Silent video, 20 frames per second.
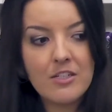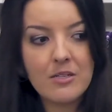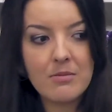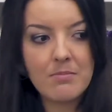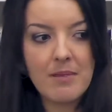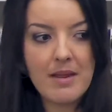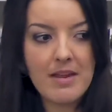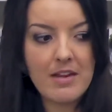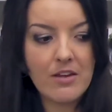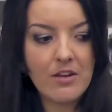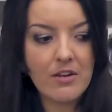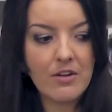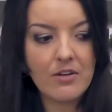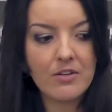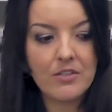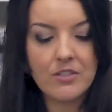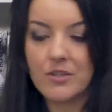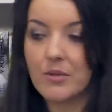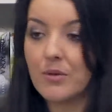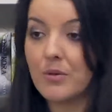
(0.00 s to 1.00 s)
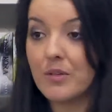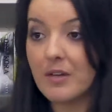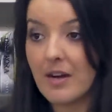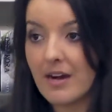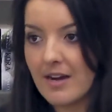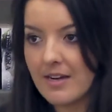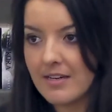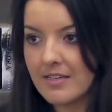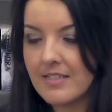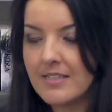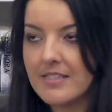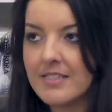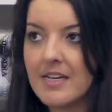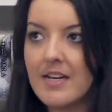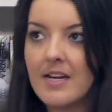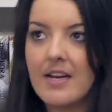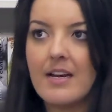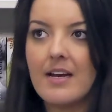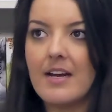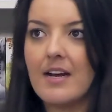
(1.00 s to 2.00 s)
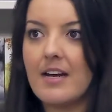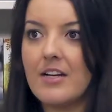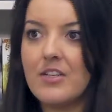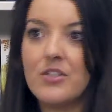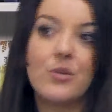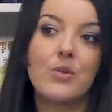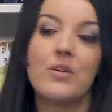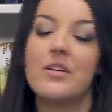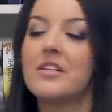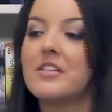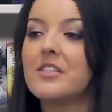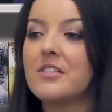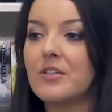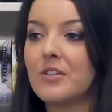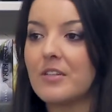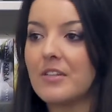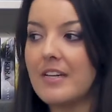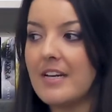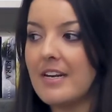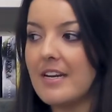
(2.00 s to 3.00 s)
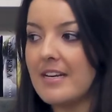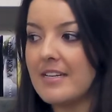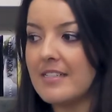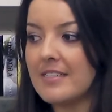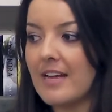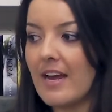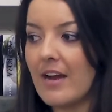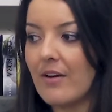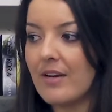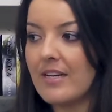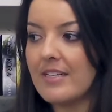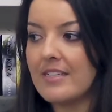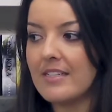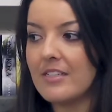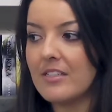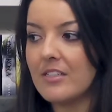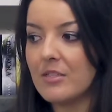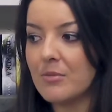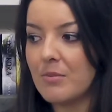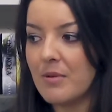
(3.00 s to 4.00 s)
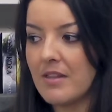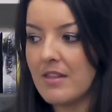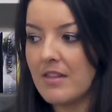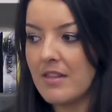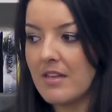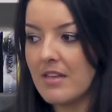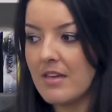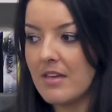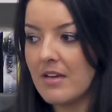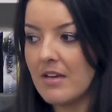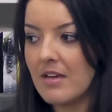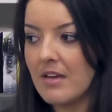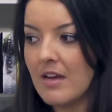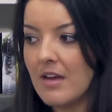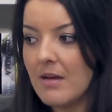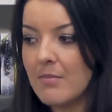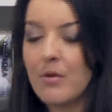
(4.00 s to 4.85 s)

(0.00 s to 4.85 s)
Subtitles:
to make her so guarded. Jordan's story is how he deals with the